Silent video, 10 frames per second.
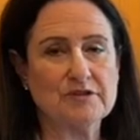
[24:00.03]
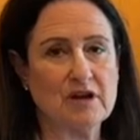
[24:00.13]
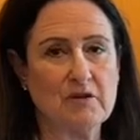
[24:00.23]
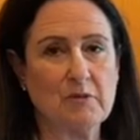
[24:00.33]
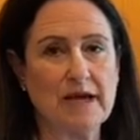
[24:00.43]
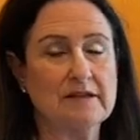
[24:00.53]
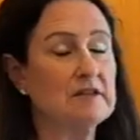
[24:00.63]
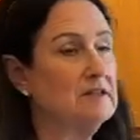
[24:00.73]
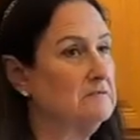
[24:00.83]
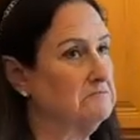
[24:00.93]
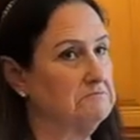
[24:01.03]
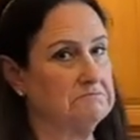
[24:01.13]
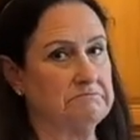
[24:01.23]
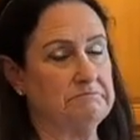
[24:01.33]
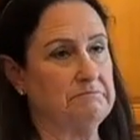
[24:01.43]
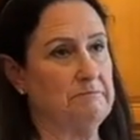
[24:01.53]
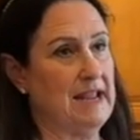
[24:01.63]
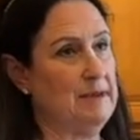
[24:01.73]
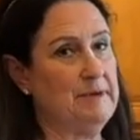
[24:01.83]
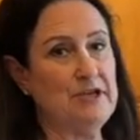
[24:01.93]
are wet.
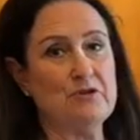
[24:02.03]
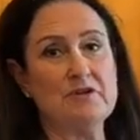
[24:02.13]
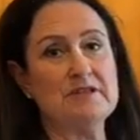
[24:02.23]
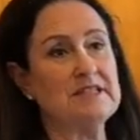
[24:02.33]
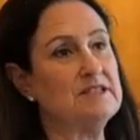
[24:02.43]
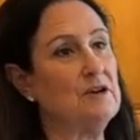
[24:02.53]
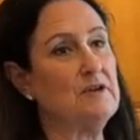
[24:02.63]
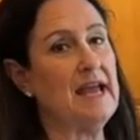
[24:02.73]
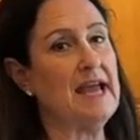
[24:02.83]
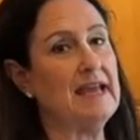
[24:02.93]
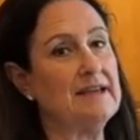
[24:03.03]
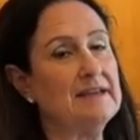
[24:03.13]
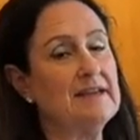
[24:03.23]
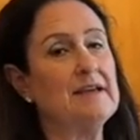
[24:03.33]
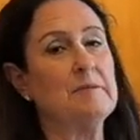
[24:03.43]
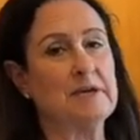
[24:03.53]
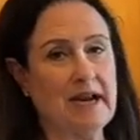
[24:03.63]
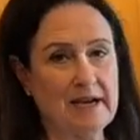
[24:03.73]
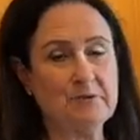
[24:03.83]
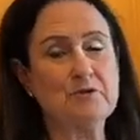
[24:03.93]
Maybe yours, it's okay, but
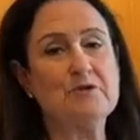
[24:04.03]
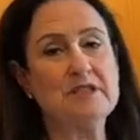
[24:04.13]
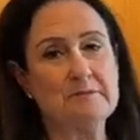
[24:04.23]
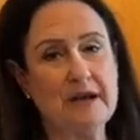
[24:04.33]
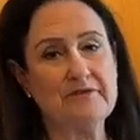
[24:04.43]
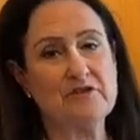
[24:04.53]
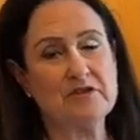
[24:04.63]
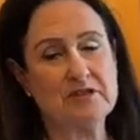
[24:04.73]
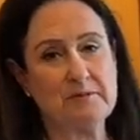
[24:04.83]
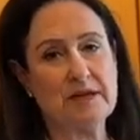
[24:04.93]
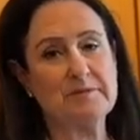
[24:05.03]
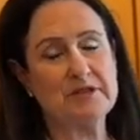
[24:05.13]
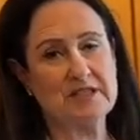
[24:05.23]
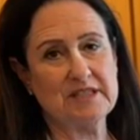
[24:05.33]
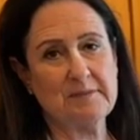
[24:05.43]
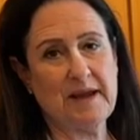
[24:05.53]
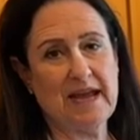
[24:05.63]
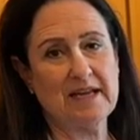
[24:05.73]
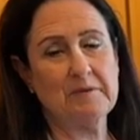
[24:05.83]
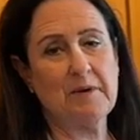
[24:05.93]
I ruined my first bread machine's
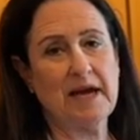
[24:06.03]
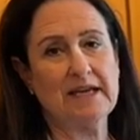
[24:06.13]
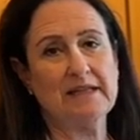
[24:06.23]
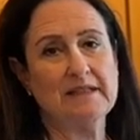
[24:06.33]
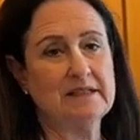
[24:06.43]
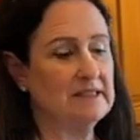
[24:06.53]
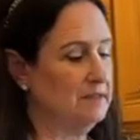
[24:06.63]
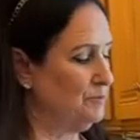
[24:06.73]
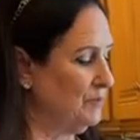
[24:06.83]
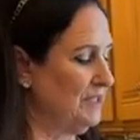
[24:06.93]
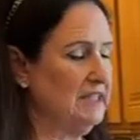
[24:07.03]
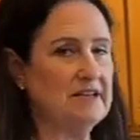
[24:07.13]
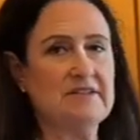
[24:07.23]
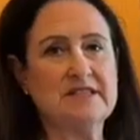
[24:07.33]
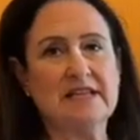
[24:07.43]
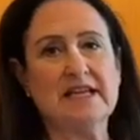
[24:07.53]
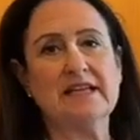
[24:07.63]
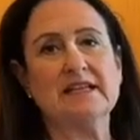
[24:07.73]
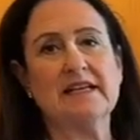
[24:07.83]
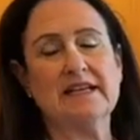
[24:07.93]
pan by putting it in the sink
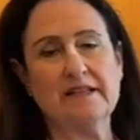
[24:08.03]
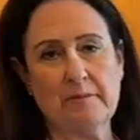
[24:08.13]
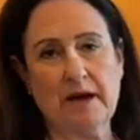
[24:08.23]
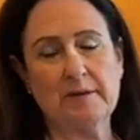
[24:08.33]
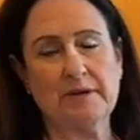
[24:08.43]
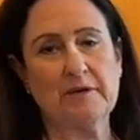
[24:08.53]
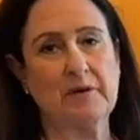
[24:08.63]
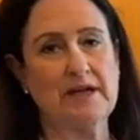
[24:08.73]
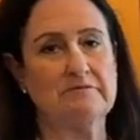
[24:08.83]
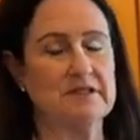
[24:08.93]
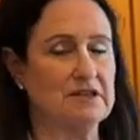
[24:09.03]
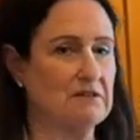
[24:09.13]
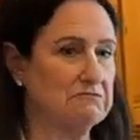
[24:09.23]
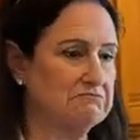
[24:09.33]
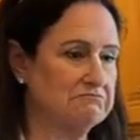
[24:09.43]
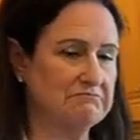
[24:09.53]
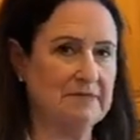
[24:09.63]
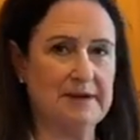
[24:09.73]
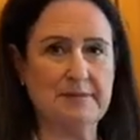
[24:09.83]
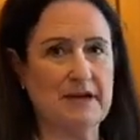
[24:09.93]
and letting the bottom get wet. So
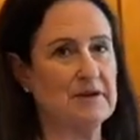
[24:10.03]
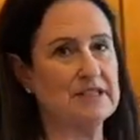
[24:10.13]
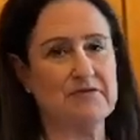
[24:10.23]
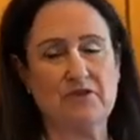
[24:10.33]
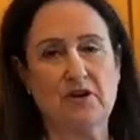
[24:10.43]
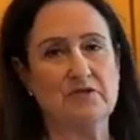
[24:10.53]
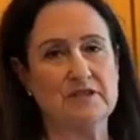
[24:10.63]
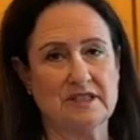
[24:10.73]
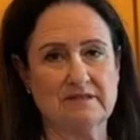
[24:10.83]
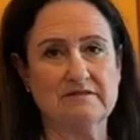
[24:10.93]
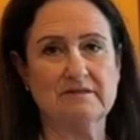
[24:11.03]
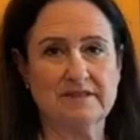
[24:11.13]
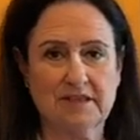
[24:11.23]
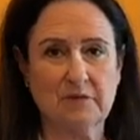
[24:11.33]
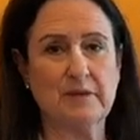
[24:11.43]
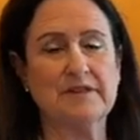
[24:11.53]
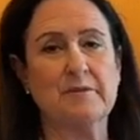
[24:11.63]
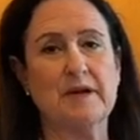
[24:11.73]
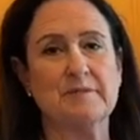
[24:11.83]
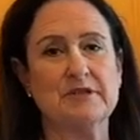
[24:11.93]
my bearings froze and there went the
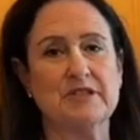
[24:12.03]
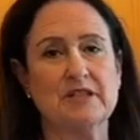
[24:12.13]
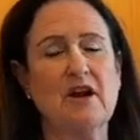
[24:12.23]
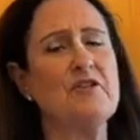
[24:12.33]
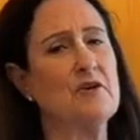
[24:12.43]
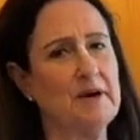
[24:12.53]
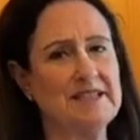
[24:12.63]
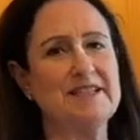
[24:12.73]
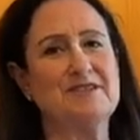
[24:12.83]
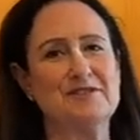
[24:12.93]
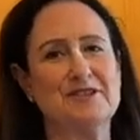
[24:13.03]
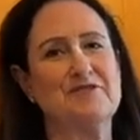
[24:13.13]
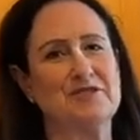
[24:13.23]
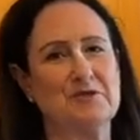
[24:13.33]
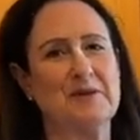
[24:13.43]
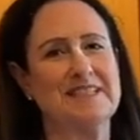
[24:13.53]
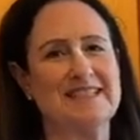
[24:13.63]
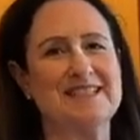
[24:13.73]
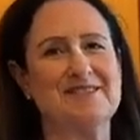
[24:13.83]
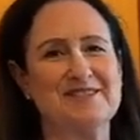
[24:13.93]
bread machine. Although I did use it for twenty
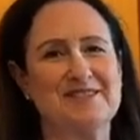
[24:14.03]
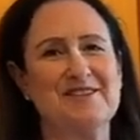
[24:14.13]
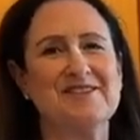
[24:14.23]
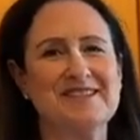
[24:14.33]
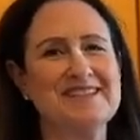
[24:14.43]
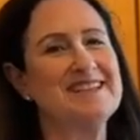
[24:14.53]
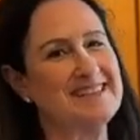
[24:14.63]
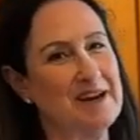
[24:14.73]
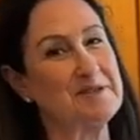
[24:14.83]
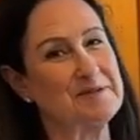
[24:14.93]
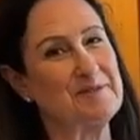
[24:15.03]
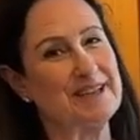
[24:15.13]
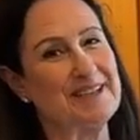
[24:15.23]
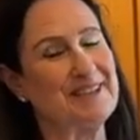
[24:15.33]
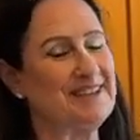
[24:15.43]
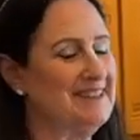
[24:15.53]
years, so that was pretty good.